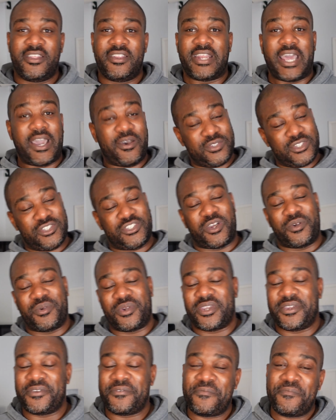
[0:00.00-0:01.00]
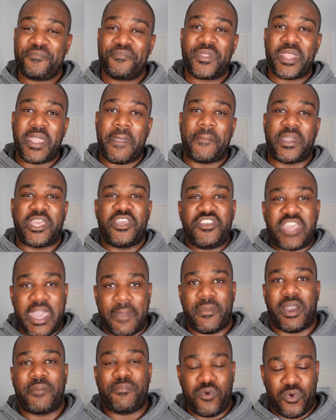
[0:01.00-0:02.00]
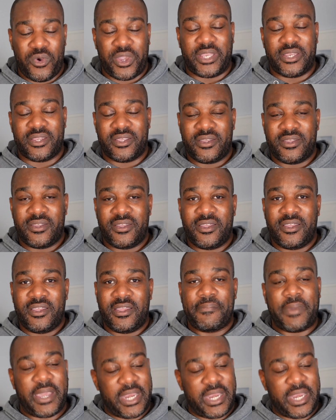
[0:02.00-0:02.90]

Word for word: That was a joke. But you get my point.